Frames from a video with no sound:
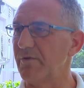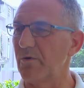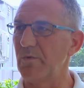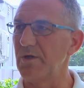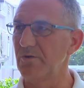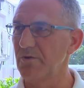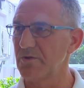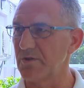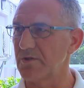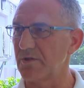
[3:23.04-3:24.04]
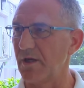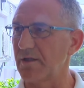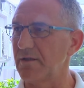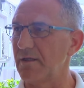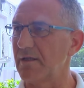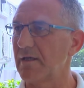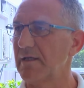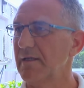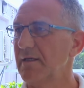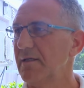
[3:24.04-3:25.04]
that we use this technique,
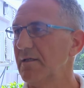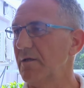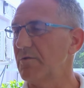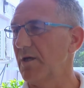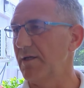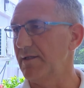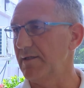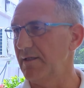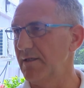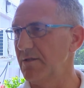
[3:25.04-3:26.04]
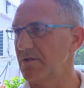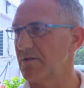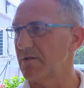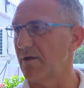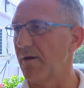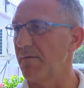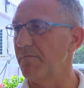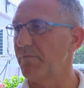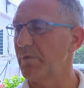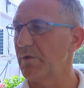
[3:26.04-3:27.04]
and it is
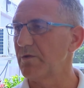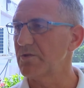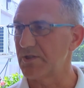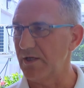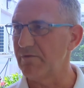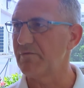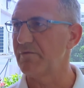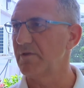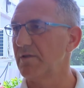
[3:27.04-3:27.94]
safe